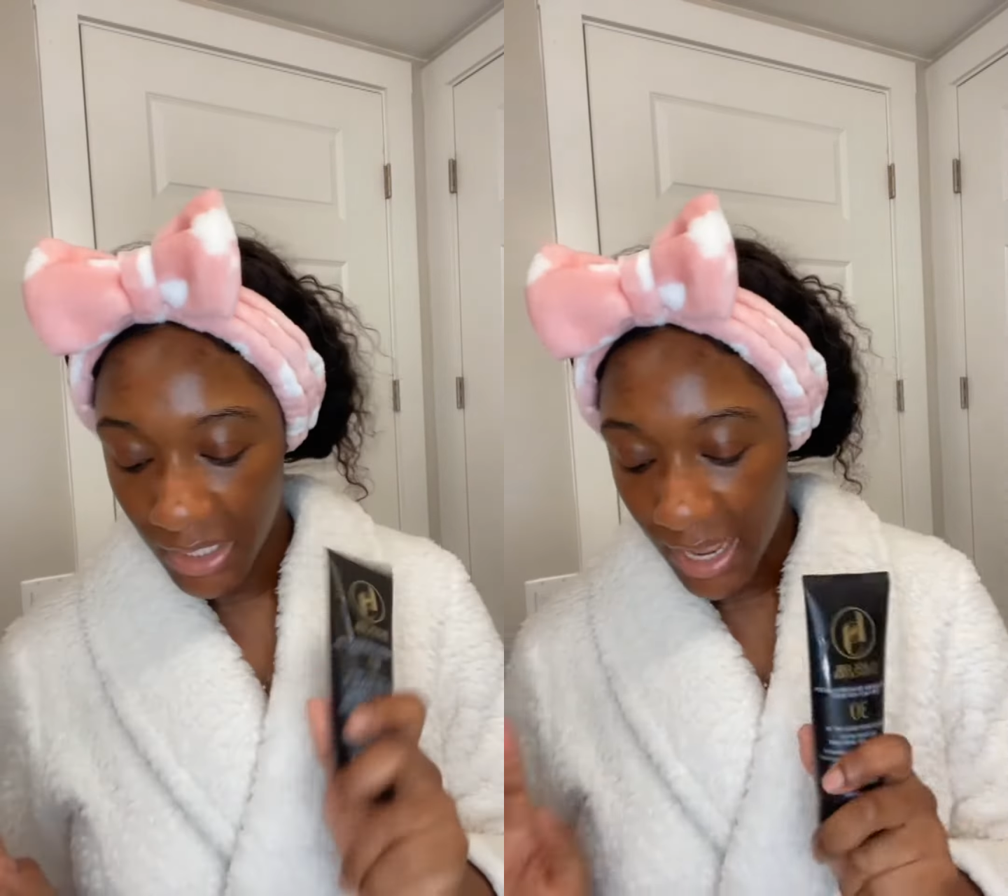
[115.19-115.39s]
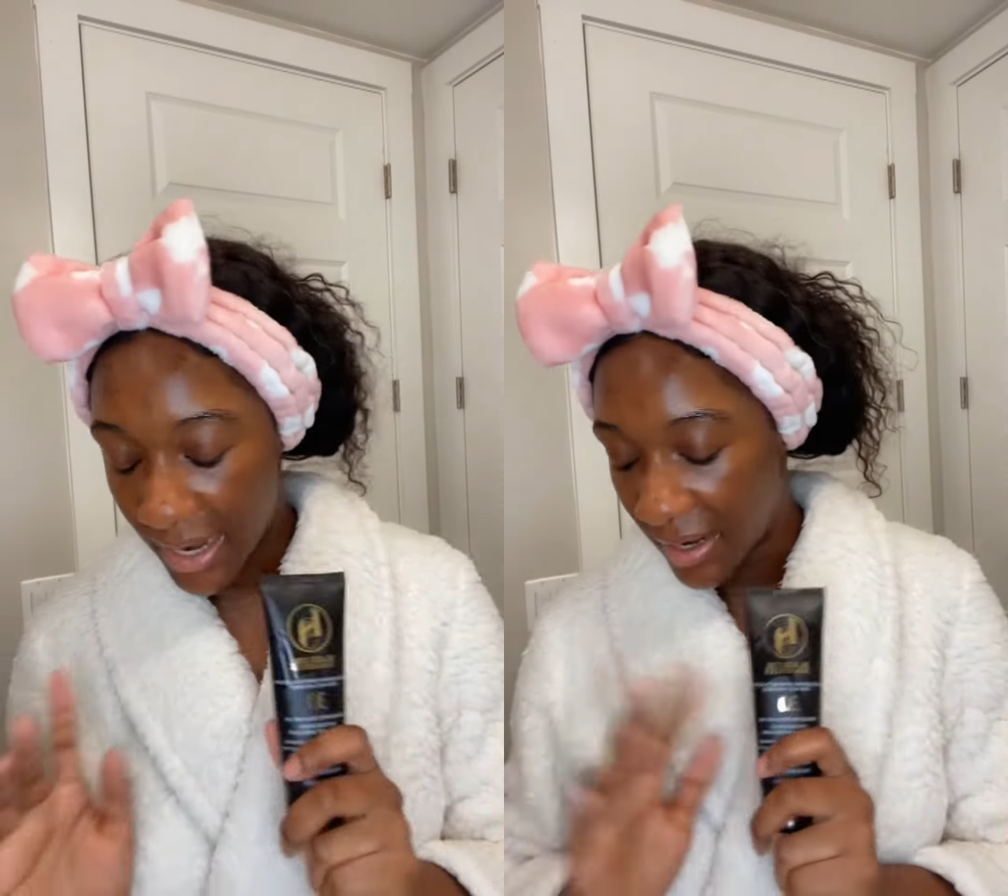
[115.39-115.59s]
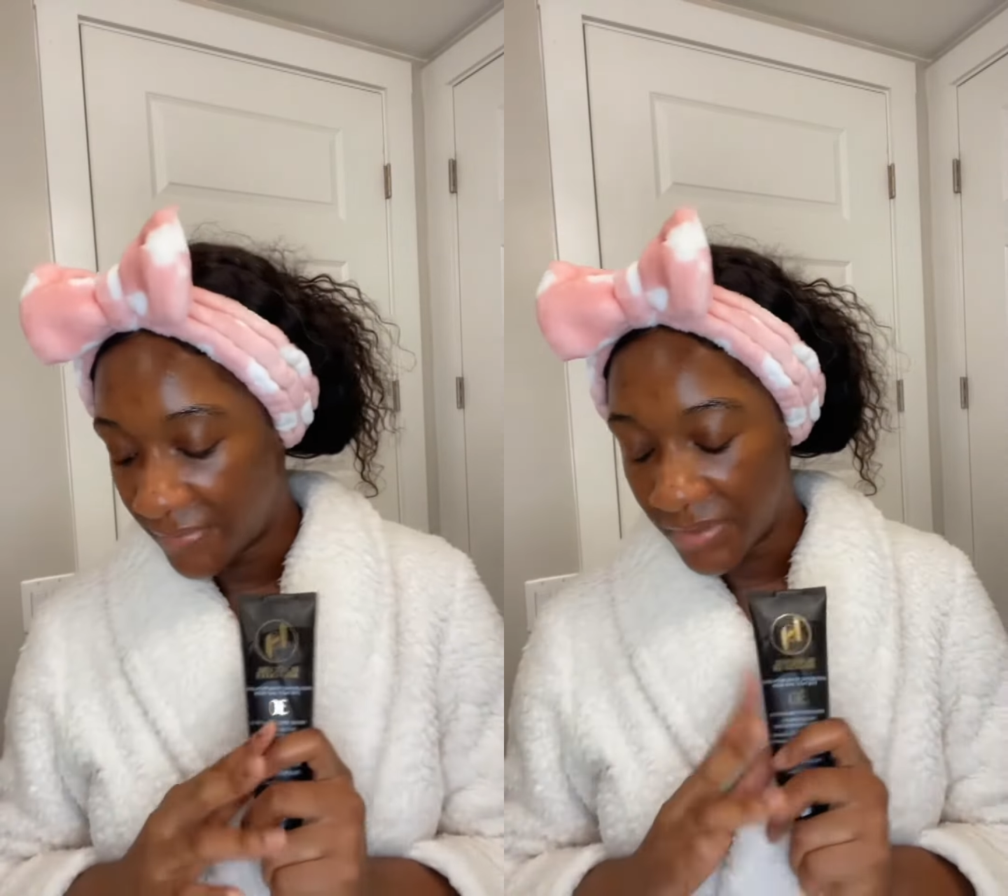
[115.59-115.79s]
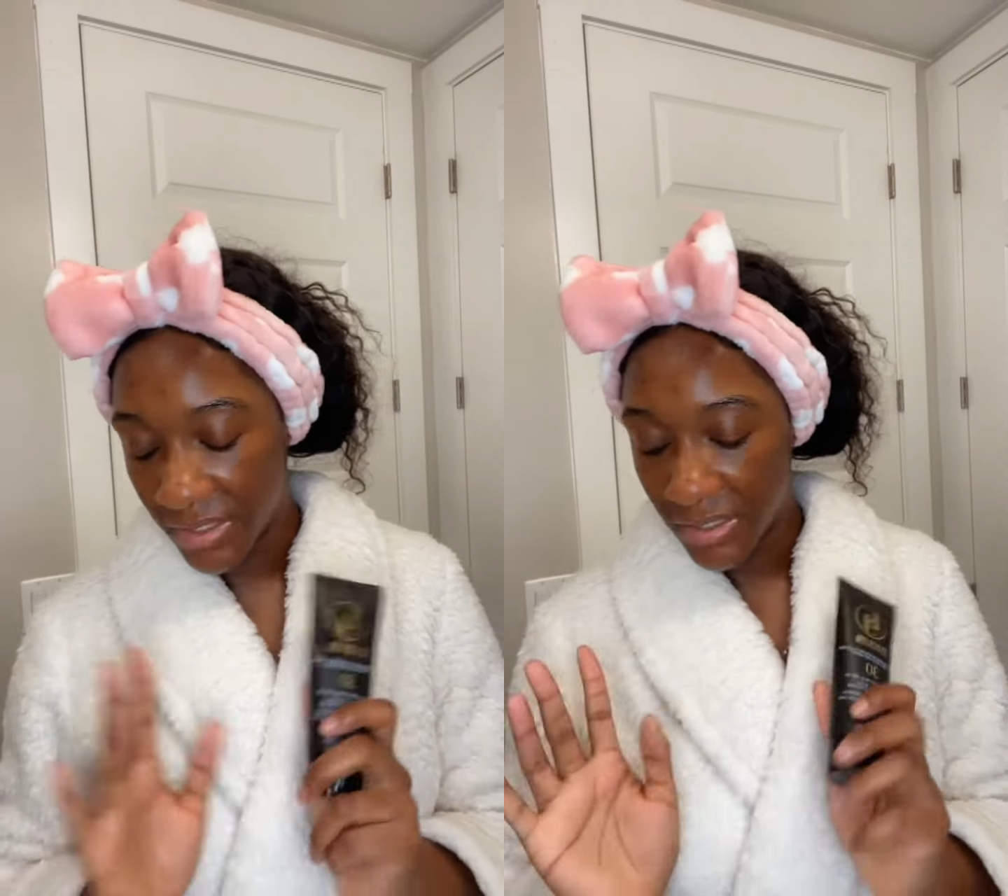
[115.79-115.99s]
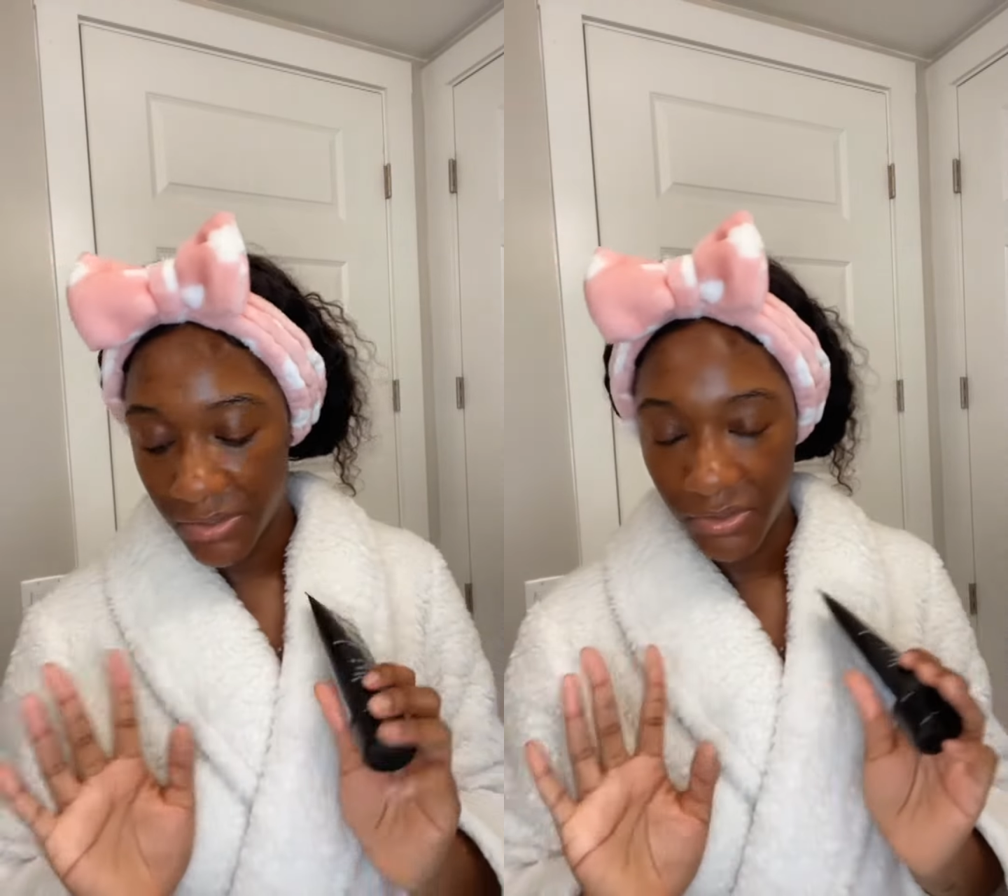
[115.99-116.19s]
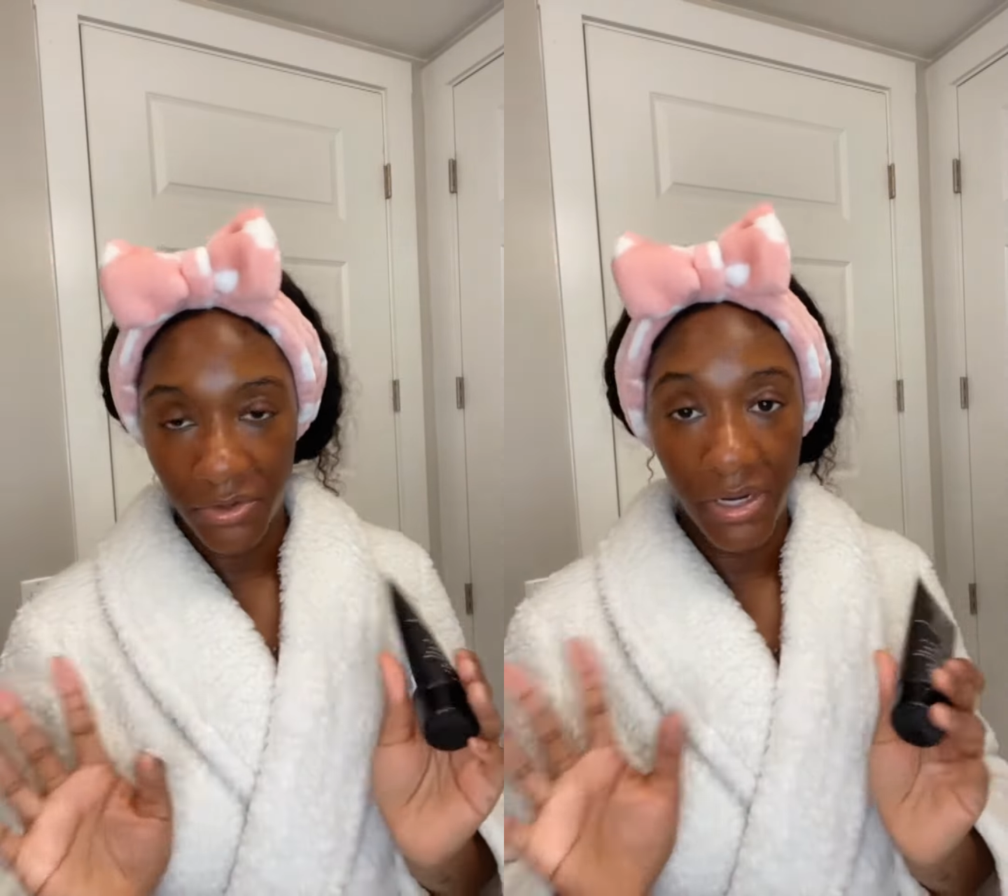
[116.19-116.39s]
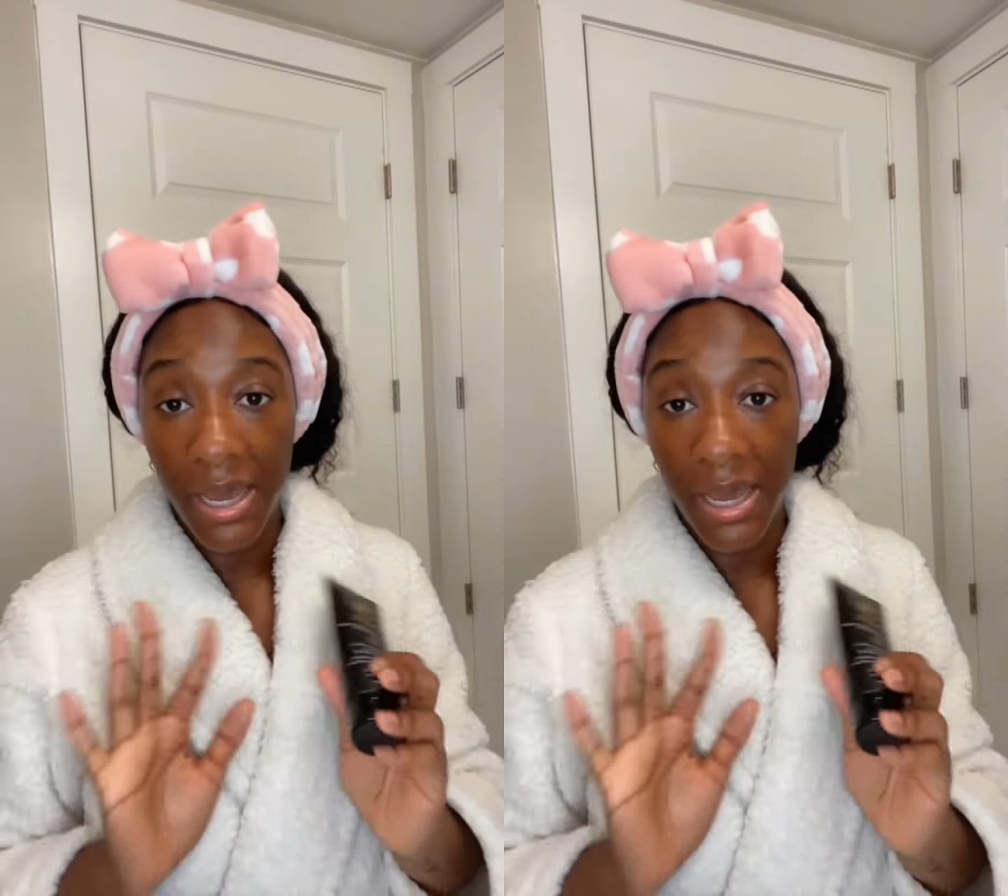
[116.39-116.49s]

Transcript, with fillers: I love this sunscreen.